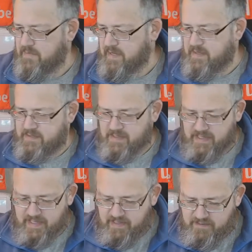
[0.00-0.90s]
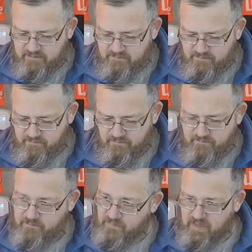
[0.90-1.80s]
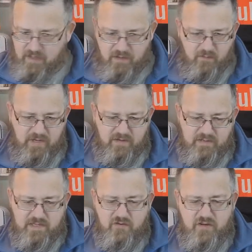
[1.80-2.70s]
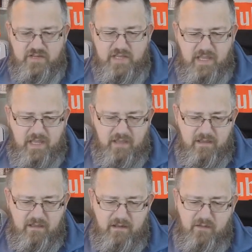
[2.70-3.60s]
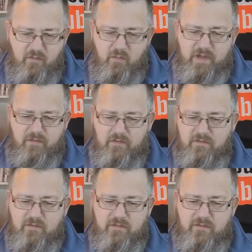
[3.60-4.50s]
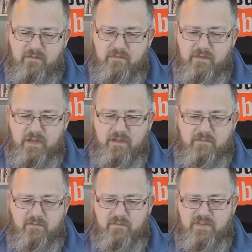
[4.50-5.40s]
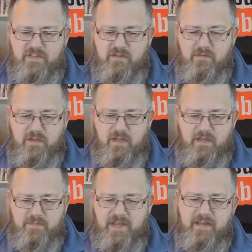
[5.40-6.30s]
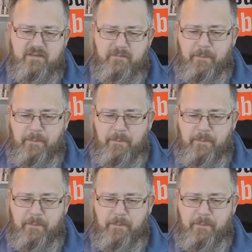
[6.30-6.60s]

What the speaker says: And again, we use the trusty wheel nut spanner.